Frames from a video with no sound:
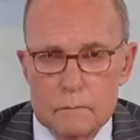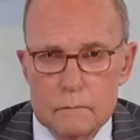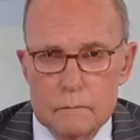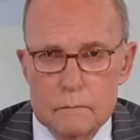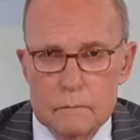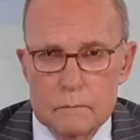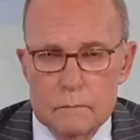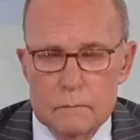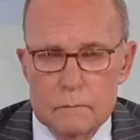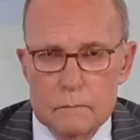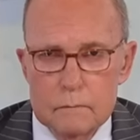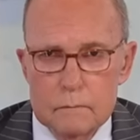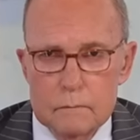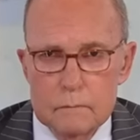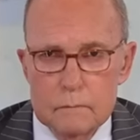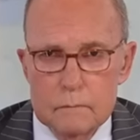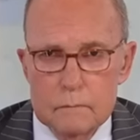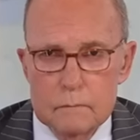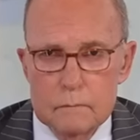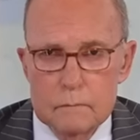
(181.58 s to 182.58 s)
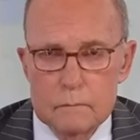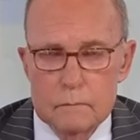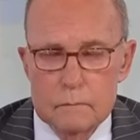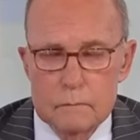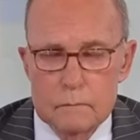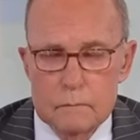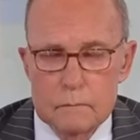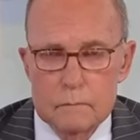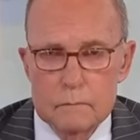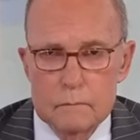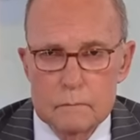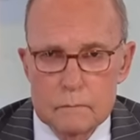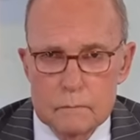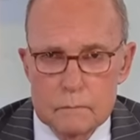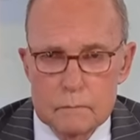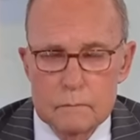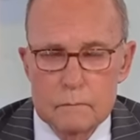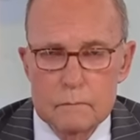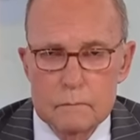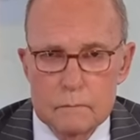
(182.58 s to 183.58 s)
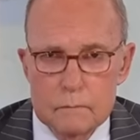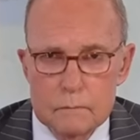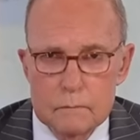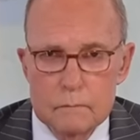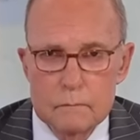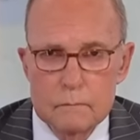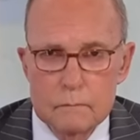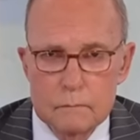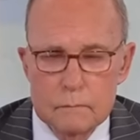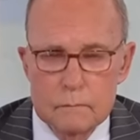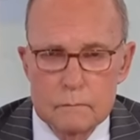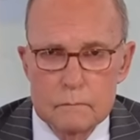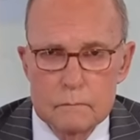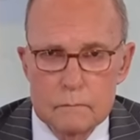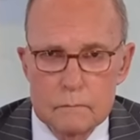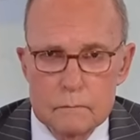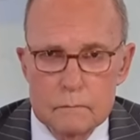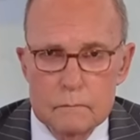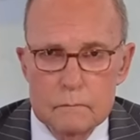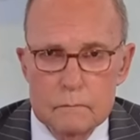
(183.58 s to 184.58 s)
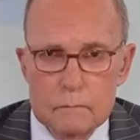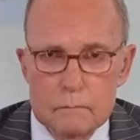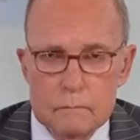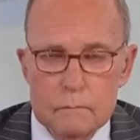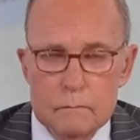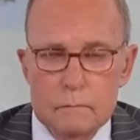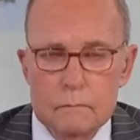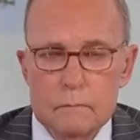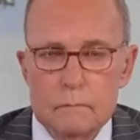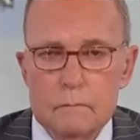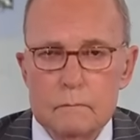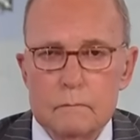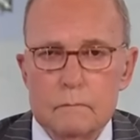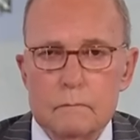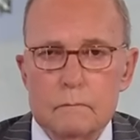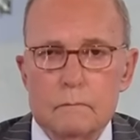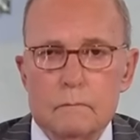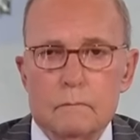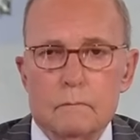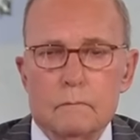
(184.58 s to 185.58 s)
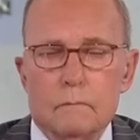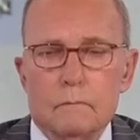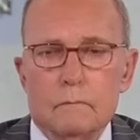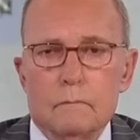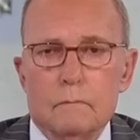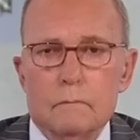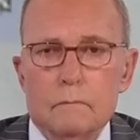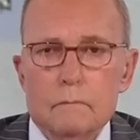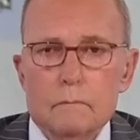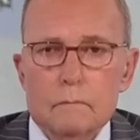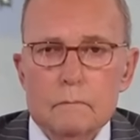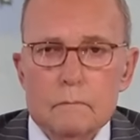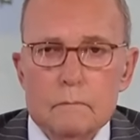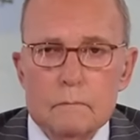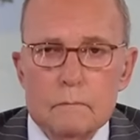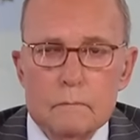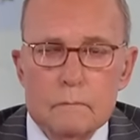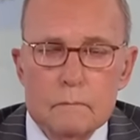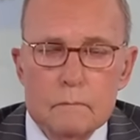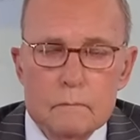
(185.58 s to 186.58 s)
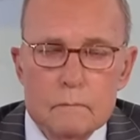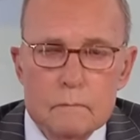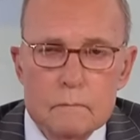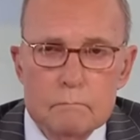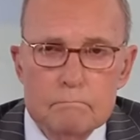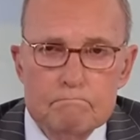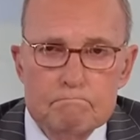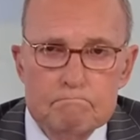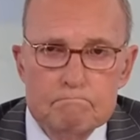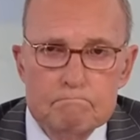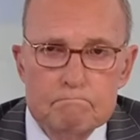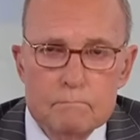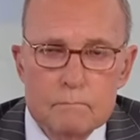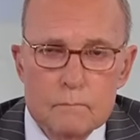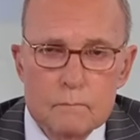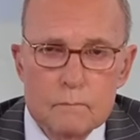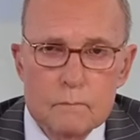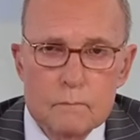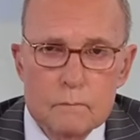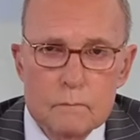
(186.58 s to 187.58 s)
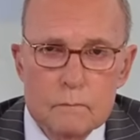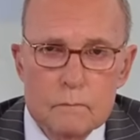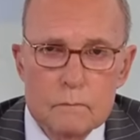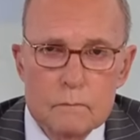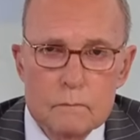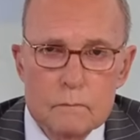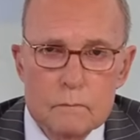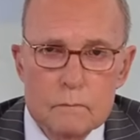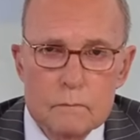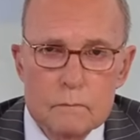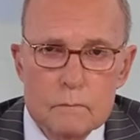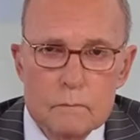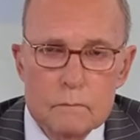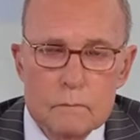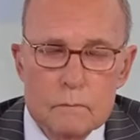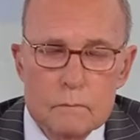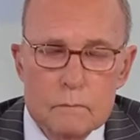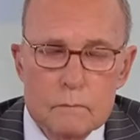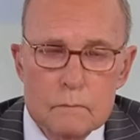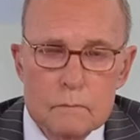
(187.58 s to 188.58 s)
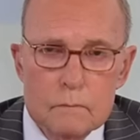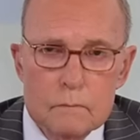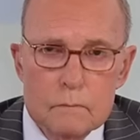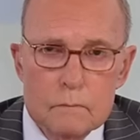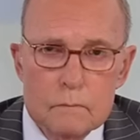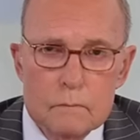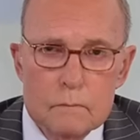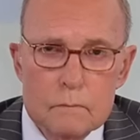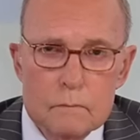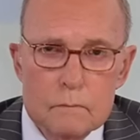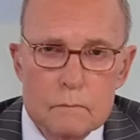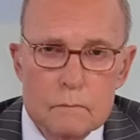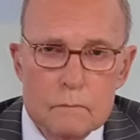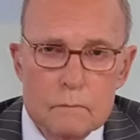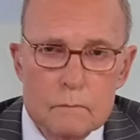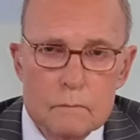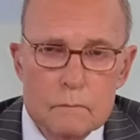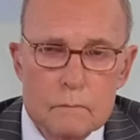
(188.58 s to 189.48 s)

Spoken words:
No words are spoken by the person on screen.